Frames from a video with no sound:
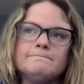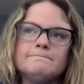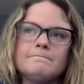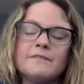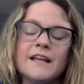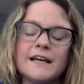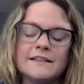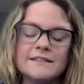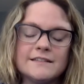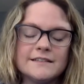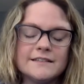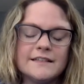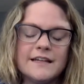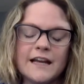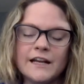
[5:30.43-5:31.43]
Yes,
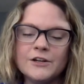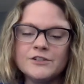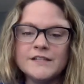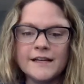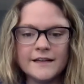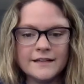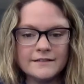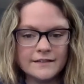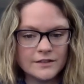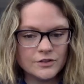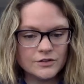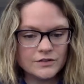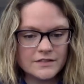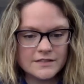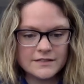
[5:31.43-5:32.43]
entertaining
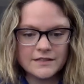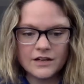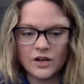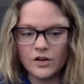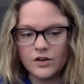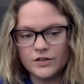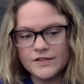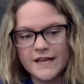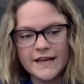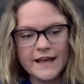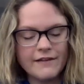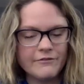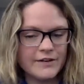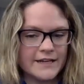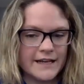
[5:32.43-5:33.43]
littles all day,
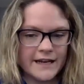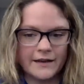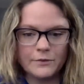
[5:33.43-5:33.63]
every day,